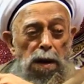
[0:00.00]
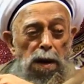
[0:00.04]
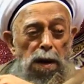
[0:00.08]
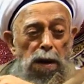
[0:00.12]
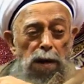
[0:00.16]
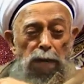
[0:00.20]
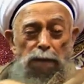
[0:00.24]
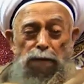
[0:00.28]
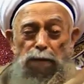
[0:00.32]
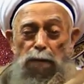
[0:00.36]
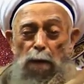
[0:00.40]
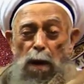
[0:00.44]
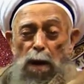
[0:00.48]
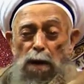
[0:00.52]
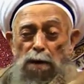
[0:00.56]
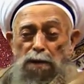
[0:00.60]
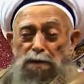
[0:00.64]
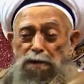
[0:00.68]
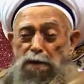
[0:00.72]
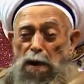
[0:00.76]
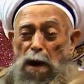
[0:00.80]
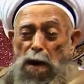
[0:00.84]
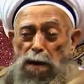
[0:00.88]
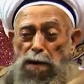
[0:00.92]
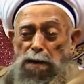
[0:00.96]
If you are
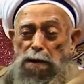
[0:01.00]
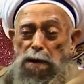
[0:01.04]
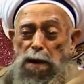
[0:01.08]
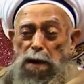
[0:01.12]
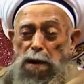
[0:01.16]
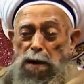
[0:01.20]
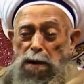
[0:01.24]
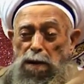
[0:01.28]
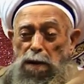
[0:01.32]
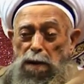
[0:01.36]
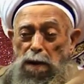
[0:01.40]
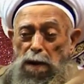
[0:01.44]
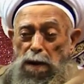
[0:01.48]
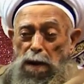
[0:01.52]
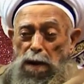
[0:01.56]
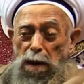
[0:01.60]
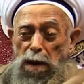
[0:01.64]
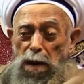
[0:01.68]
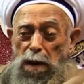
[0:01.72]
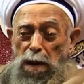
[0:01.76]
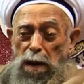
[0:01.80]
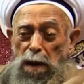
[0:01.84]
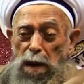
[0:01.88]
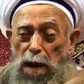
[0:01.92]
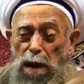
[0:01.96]
sending
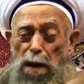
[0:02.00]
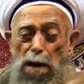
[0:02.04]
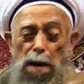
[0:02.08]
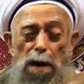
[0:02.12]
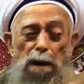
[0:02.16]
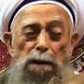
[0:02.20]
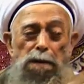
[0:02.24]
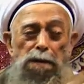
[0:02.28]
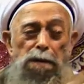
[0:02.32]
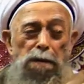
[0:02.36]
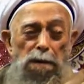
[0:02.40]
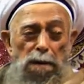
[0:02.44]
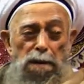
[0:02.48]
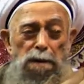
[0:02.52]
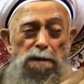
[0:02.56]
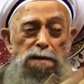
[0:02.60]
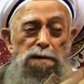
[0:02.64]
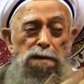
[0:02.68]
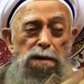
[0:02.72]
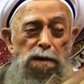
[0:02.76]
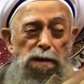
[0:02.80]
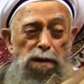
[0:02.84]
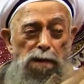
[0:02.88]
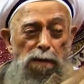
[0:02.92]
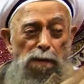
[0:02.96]

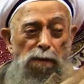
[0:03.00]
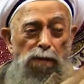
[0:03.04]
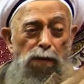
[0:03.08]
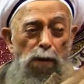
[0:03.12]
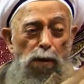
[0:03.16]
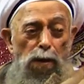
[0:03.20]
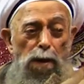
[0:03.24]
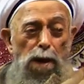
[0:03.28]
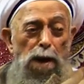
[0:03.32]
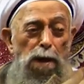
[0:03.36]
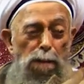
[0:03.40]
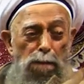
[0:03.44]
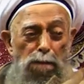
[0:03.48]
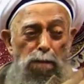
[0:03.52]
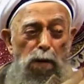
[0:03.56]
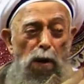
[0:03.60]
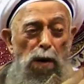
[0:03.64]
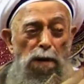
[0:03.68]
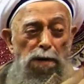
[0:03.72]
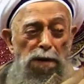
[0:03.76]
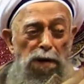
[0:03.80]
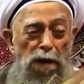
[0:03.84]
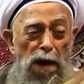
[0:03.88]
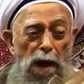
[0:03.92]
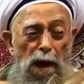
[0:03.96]
electricity for a
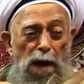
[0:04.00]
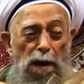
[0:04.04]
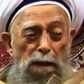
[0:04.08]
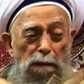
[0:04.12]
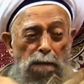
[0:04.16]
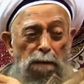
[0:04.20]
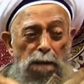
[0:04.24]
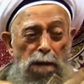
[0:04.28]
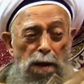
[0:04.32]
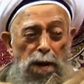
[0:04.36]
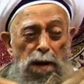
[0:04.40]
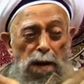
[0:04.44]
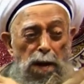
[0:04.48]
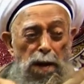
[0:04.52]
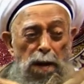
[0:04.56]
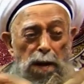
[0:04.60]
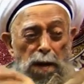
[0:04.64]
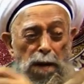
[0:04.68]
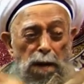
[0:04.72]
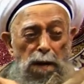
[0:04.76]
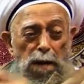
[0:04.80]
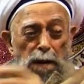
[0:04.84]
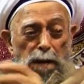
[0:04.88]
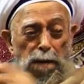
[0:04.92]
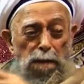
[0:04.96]
body and
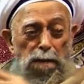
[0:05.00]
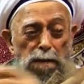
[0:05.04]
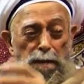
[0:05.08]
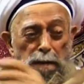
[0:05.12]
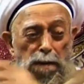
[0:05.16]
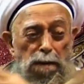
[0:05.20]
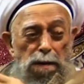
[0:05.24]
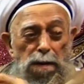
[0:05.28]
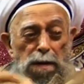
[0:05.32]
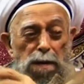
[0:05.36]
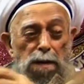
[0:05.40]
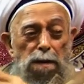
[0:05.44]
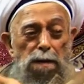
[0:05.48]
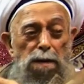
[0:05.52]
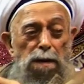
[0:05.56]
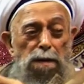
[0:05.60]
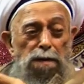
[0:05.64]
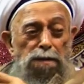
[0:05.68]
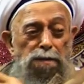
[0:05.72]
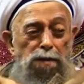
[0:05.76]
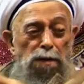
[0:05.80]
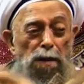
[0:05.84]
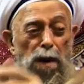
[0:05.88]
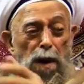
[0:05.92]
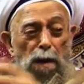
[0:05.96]

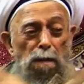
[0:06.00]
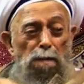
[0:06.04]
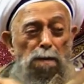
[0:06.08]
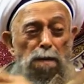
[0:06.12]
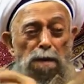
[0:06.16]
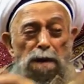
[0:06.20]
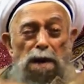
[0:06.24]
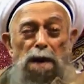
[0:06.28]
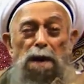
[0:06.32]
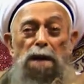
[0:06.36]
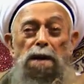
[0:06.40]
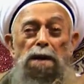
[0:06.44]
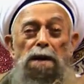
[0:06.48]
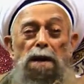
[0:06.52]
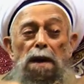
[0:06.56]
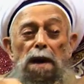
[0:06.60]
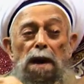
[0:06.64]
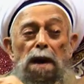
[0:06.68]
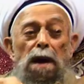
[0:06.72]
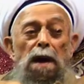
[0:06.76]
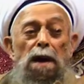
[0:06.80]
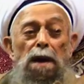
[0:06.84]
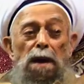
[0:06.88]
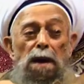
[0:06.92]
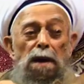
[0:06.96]
trembling,
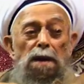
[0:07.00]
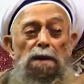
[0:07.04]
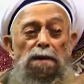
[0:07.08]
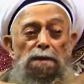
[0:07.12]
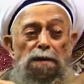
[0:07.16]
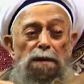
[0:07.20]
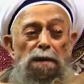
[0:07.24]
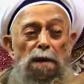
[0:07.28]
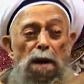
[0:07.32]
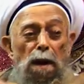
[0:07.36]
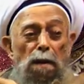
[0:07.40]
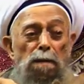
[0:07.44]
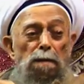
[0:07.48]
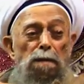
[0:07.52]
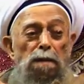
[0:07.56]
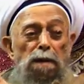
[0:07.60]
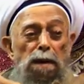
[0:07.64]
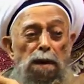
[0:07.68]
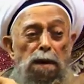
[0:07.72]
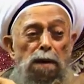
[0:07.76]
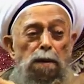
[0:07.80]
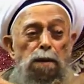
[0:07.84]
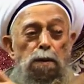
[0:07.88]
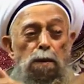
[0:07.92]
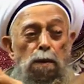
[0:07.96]

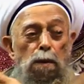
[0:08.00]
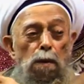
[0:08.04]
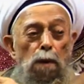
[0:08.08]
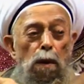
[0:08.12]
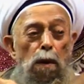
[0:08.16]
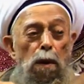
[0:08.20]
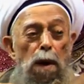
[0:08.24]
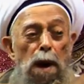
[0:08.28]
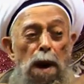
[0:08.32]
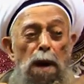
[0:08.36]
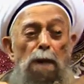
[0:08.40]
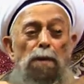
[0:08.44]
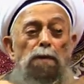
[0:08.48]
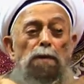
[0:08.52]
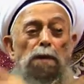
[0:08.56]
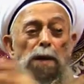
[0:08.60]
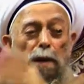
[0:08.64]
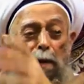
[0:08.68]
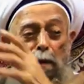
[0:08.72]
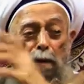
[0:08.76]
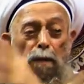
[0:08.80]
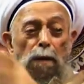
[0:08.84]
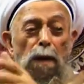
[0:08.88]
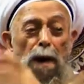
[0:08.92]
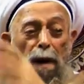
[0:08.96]
trembling
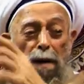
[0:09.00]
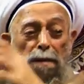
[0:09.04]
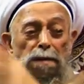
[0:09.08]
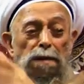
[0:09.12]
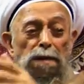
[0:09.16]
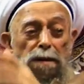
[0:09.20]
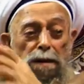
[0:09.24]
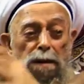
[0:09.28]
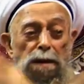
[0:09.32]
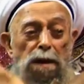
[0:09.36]
everyone,